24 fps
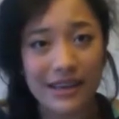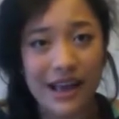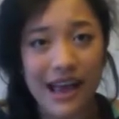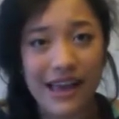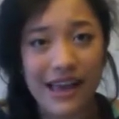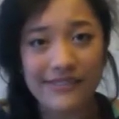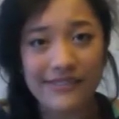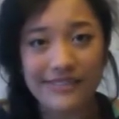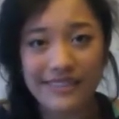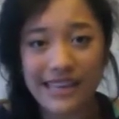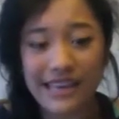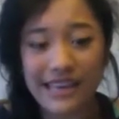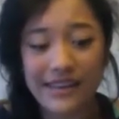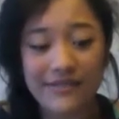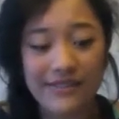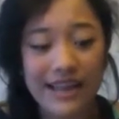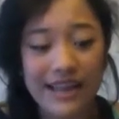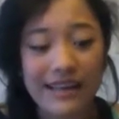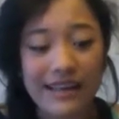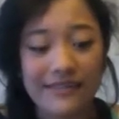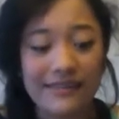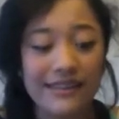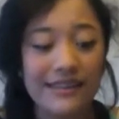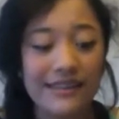I've saved
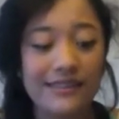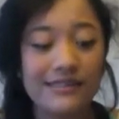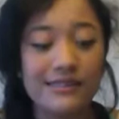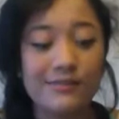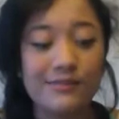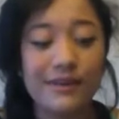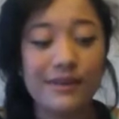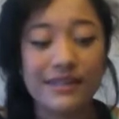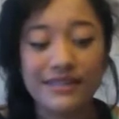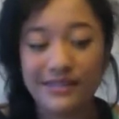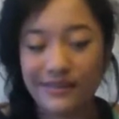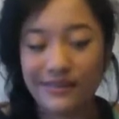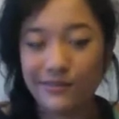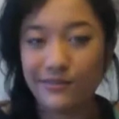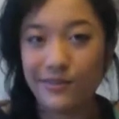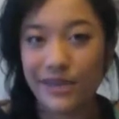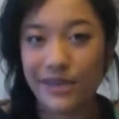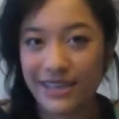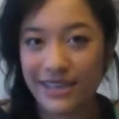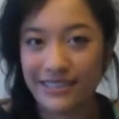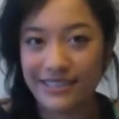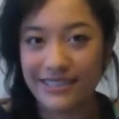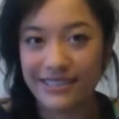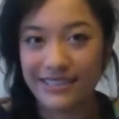at least bits and
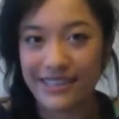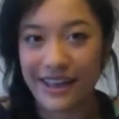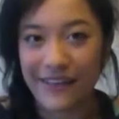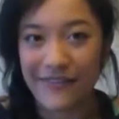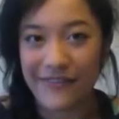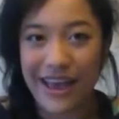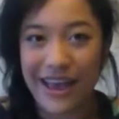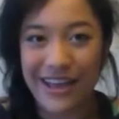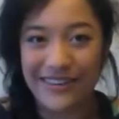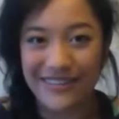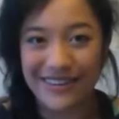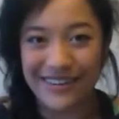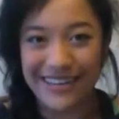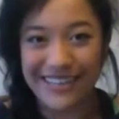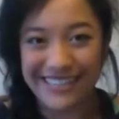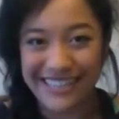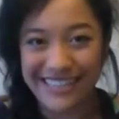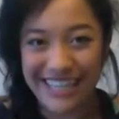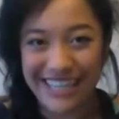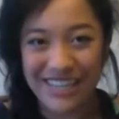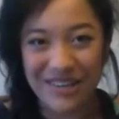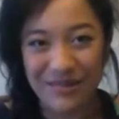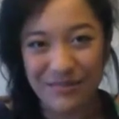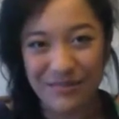pieces of every
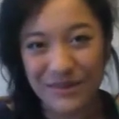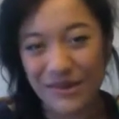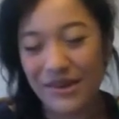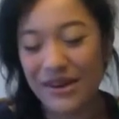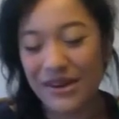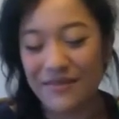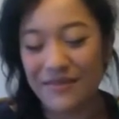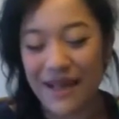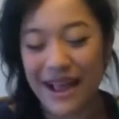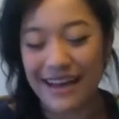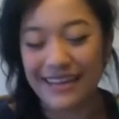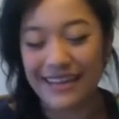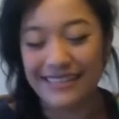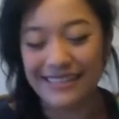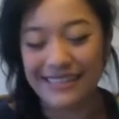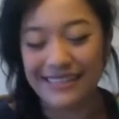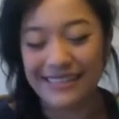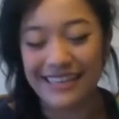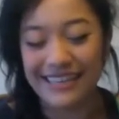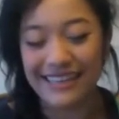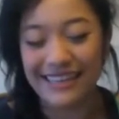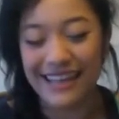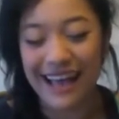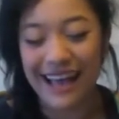single beauty
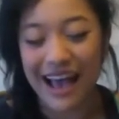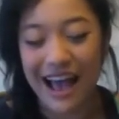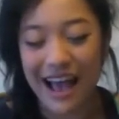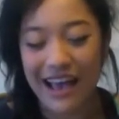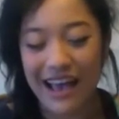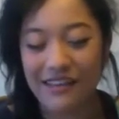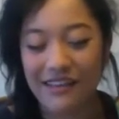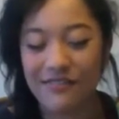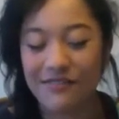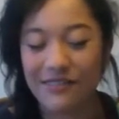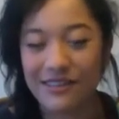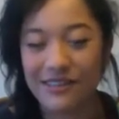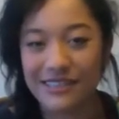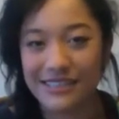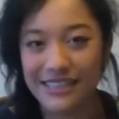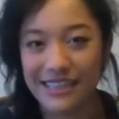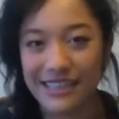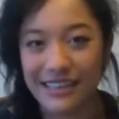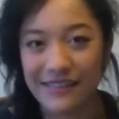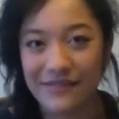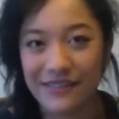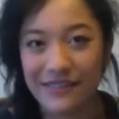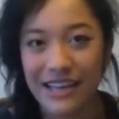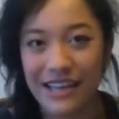magazine that I have
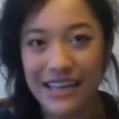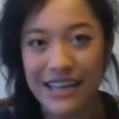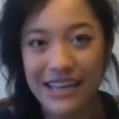received